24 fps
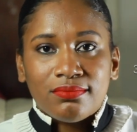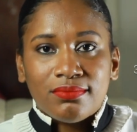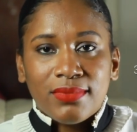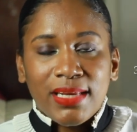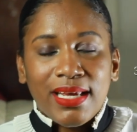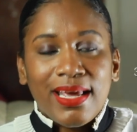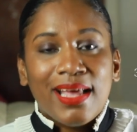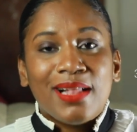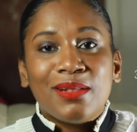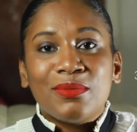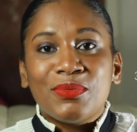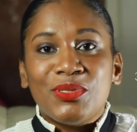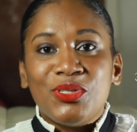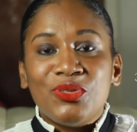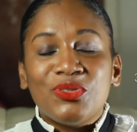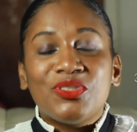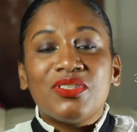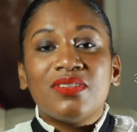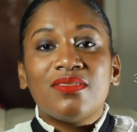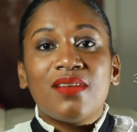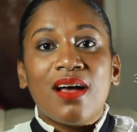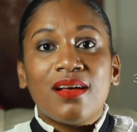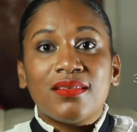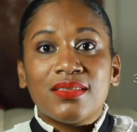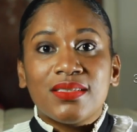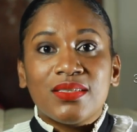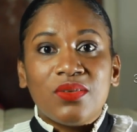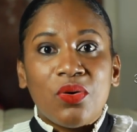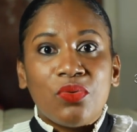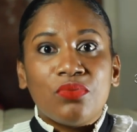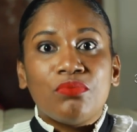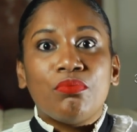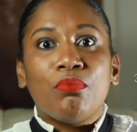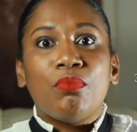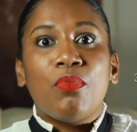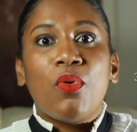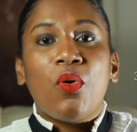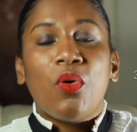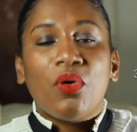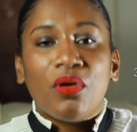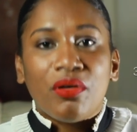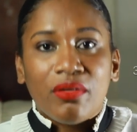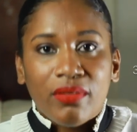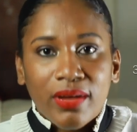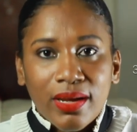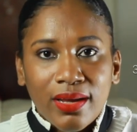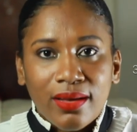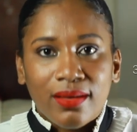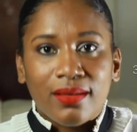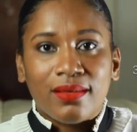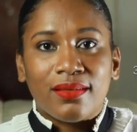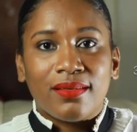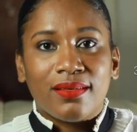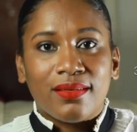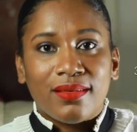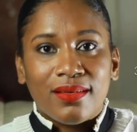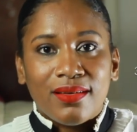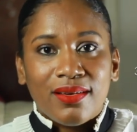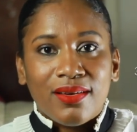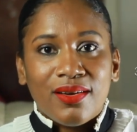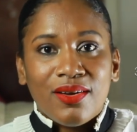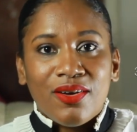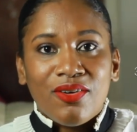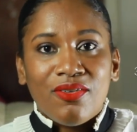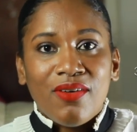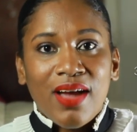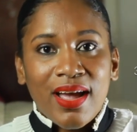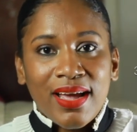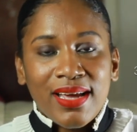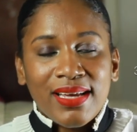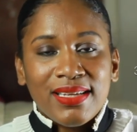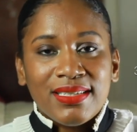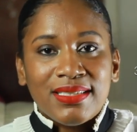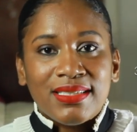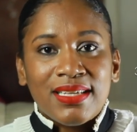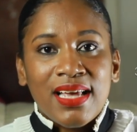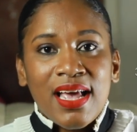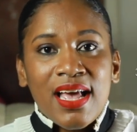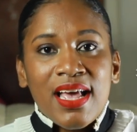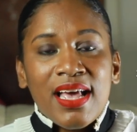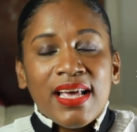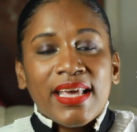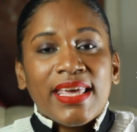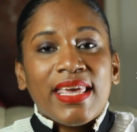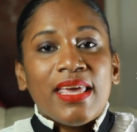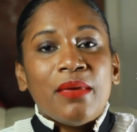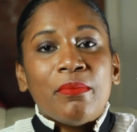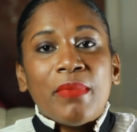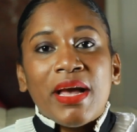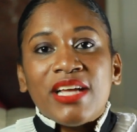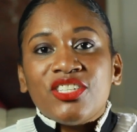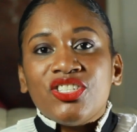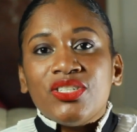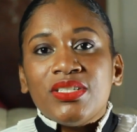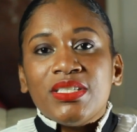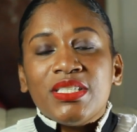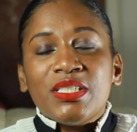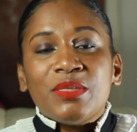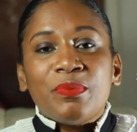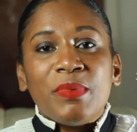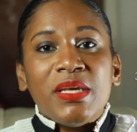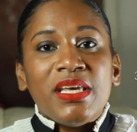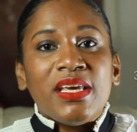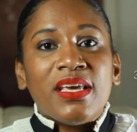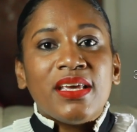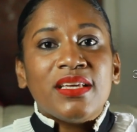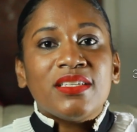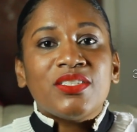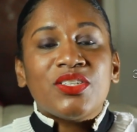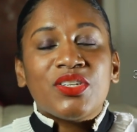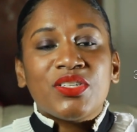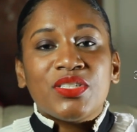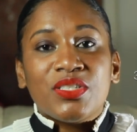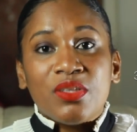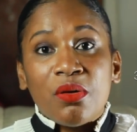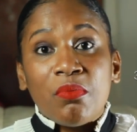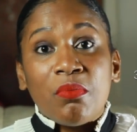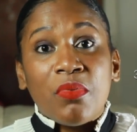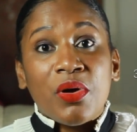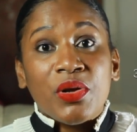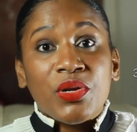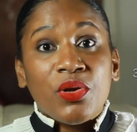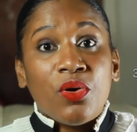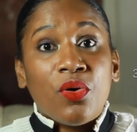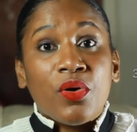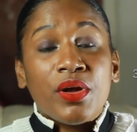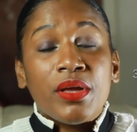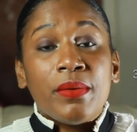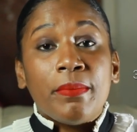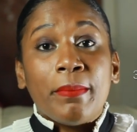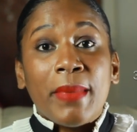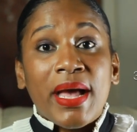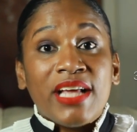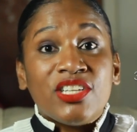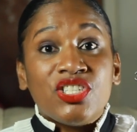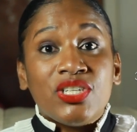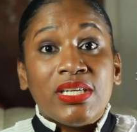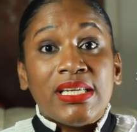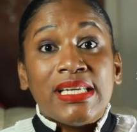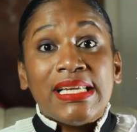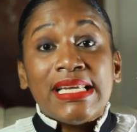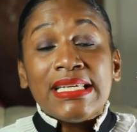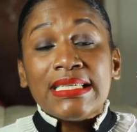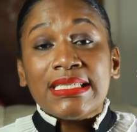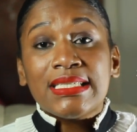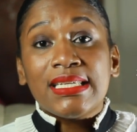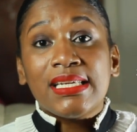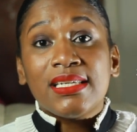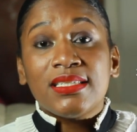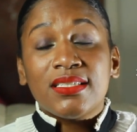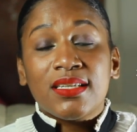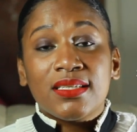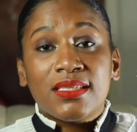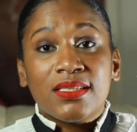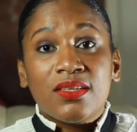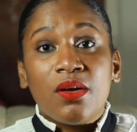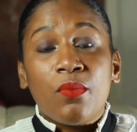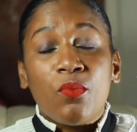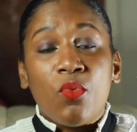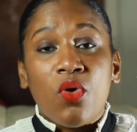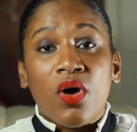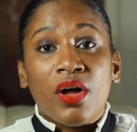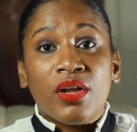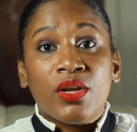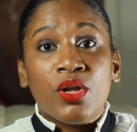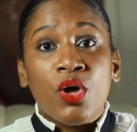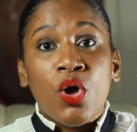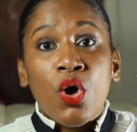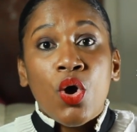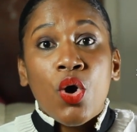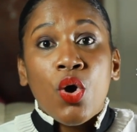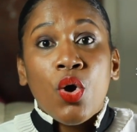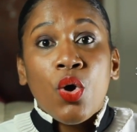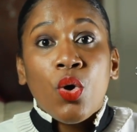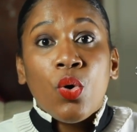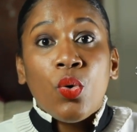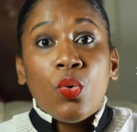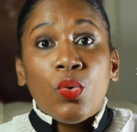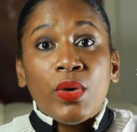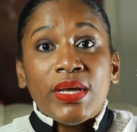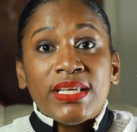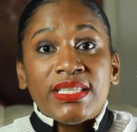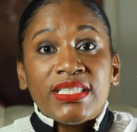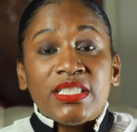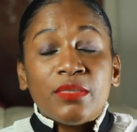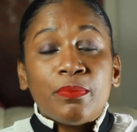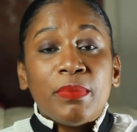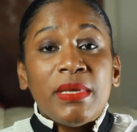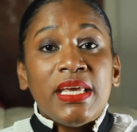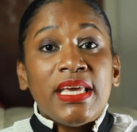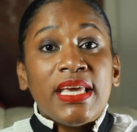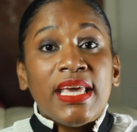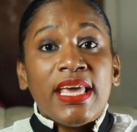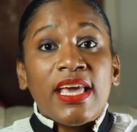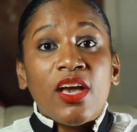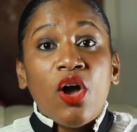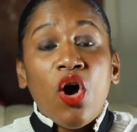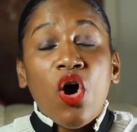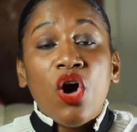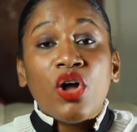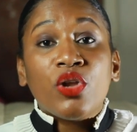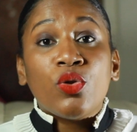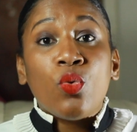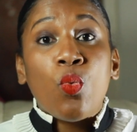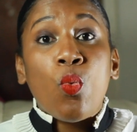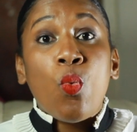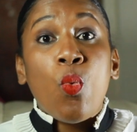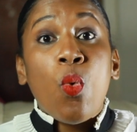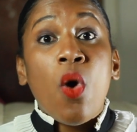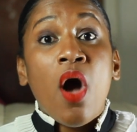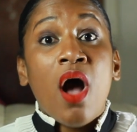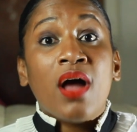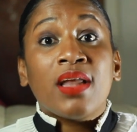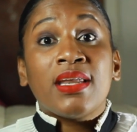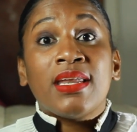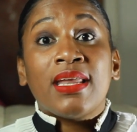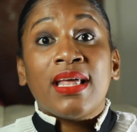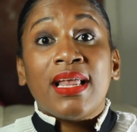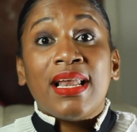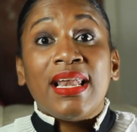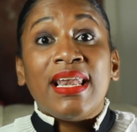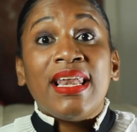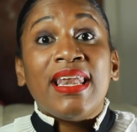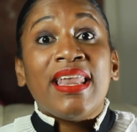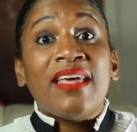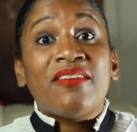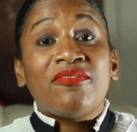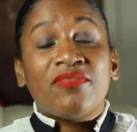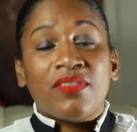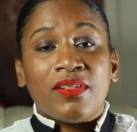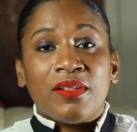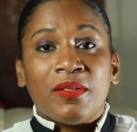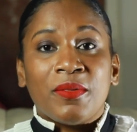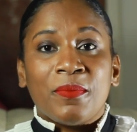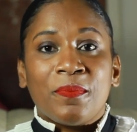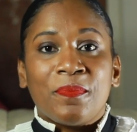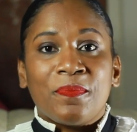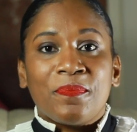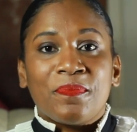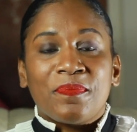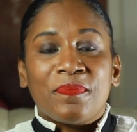It helps you to not sound boring, right? Imagine speaking to somebody or imagine listening to someone who is speaking on one level.